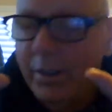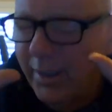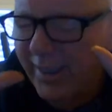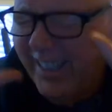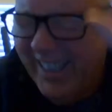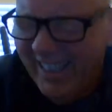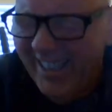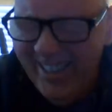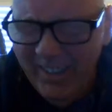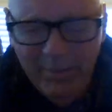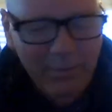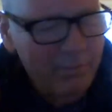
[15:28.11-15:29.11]
and there's
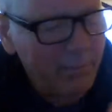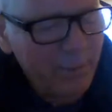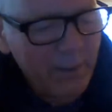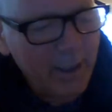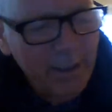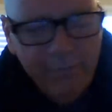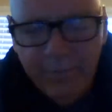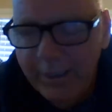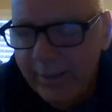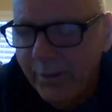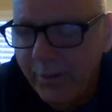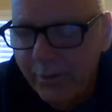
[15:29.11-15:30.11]
even a lot of
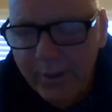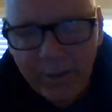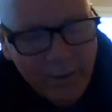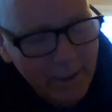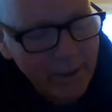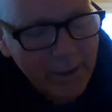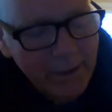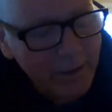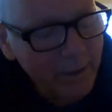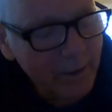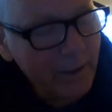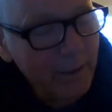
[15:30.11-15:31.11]
fake news out there.
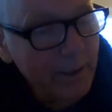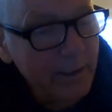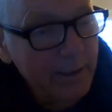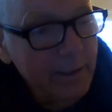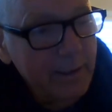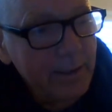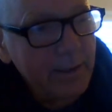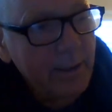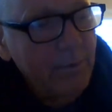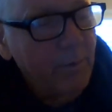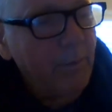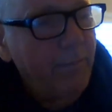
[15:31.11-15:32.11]
You
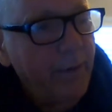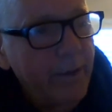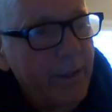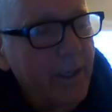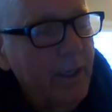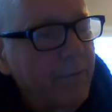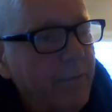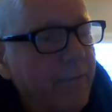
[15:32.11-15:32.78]
have to be very careful.